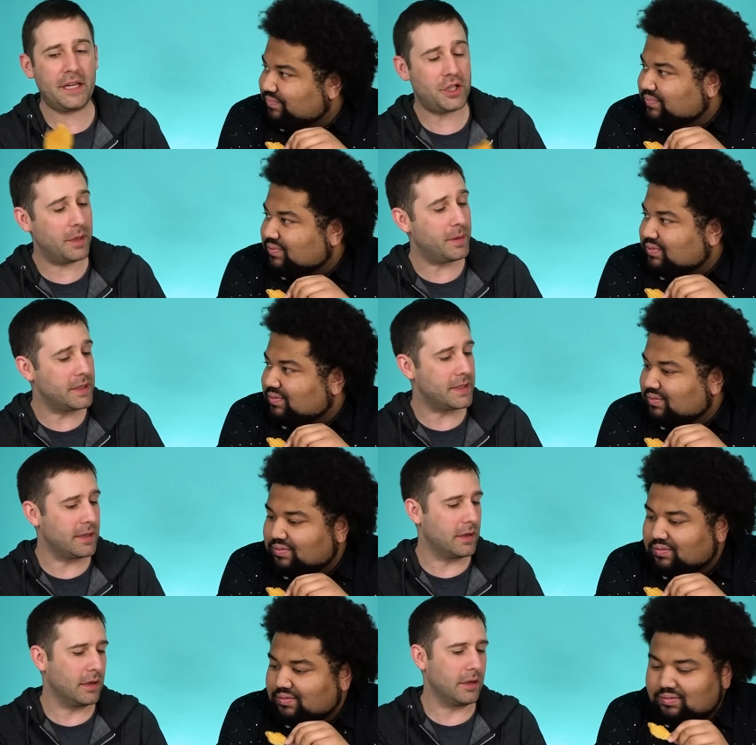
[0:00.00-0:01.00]
Speaker 1: Each chip is
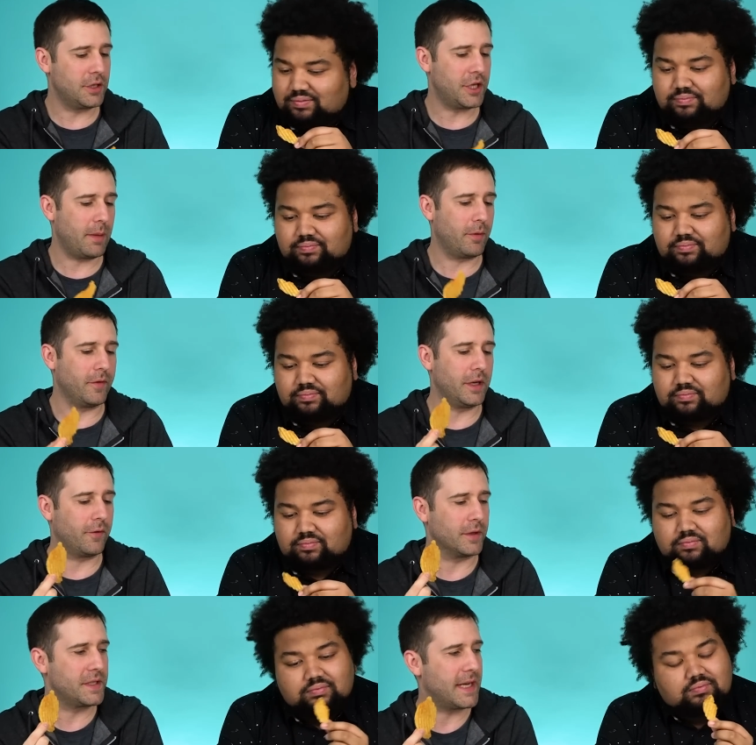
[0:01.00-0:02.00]
in the shape of a
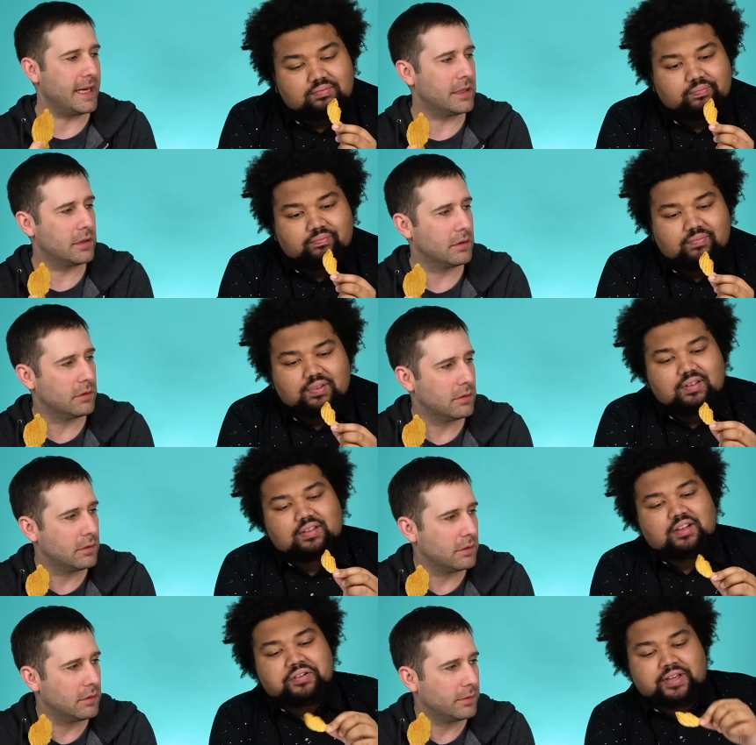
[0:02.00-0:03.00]
different state.
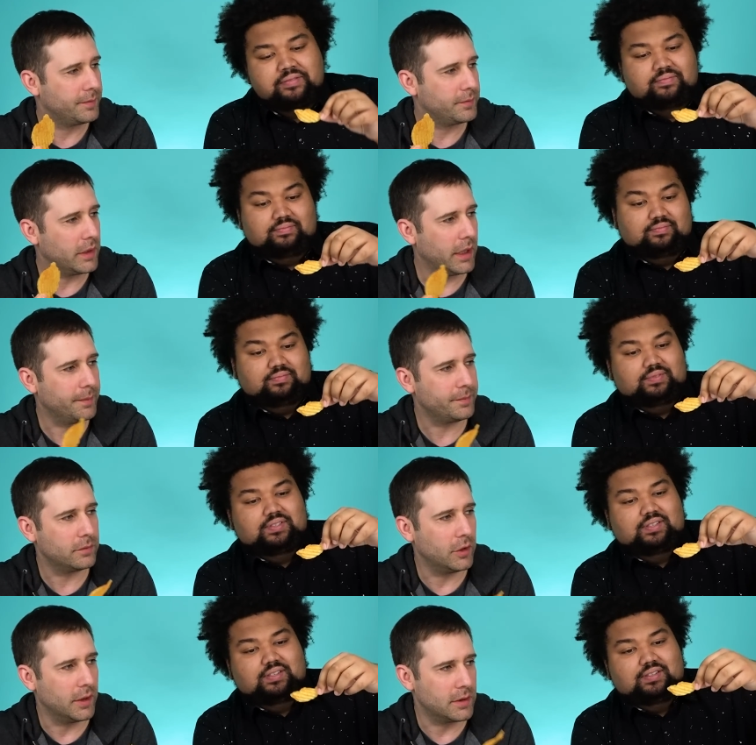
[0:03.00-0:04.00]
Oh yeah. Yeah.
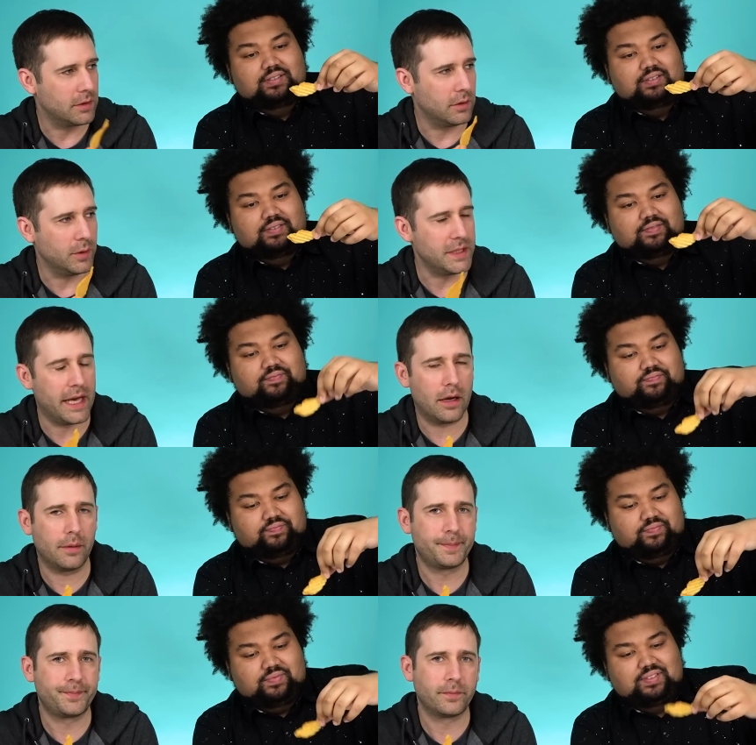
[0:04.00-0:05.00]
Yes, Louisiana.
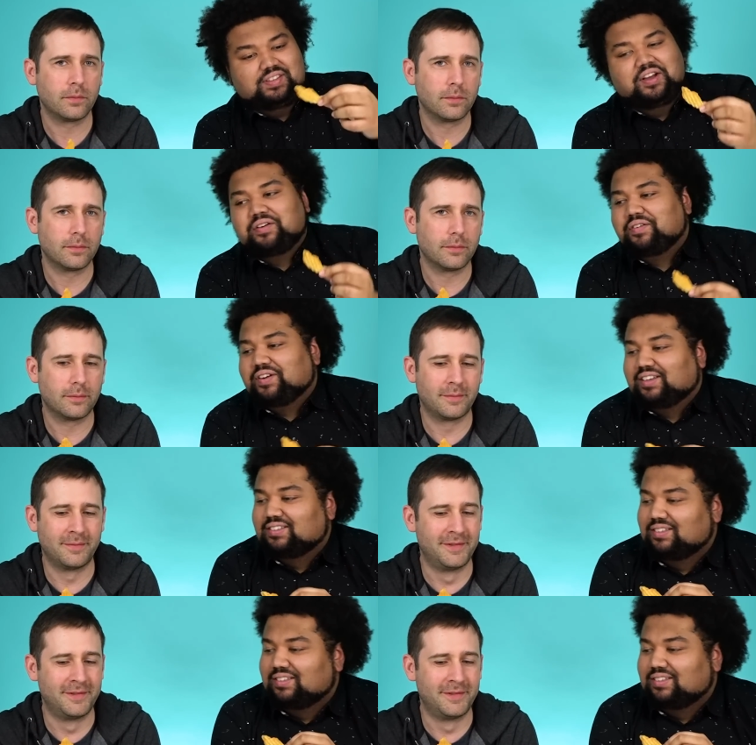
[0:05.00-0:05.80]
Oh my.